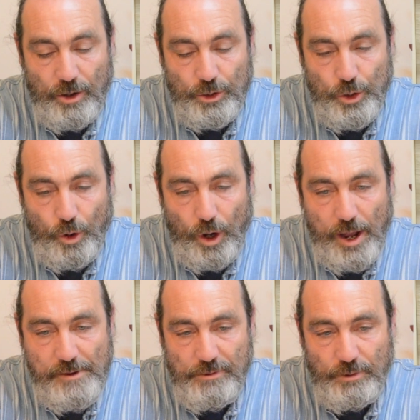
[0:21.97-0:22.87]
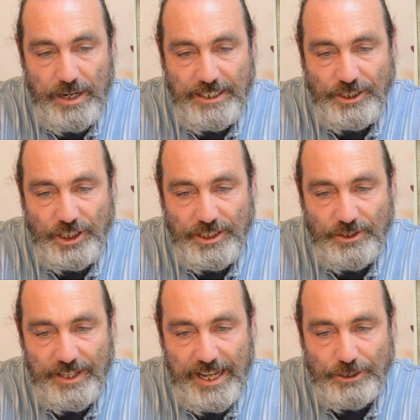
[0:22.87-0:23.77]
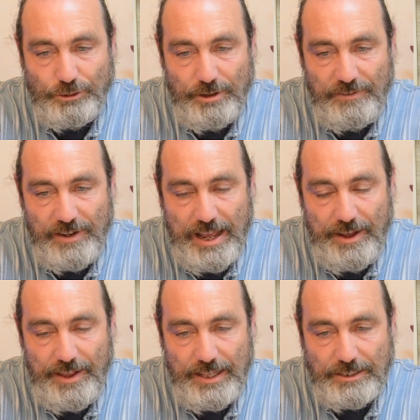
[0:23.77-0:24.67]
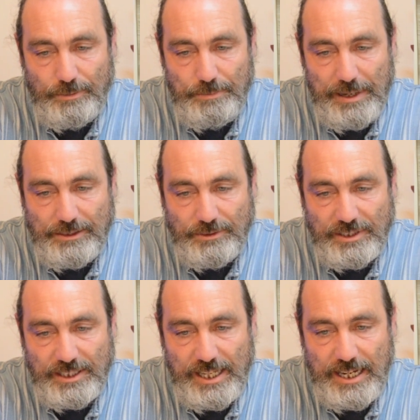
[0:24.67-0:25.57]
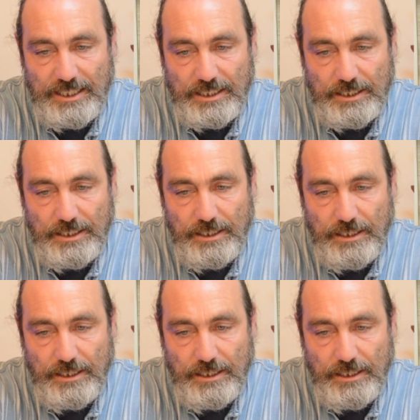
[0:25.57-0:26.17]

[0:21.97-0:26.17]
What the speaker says: your overall energies on the Astroflower. That's on petal 6.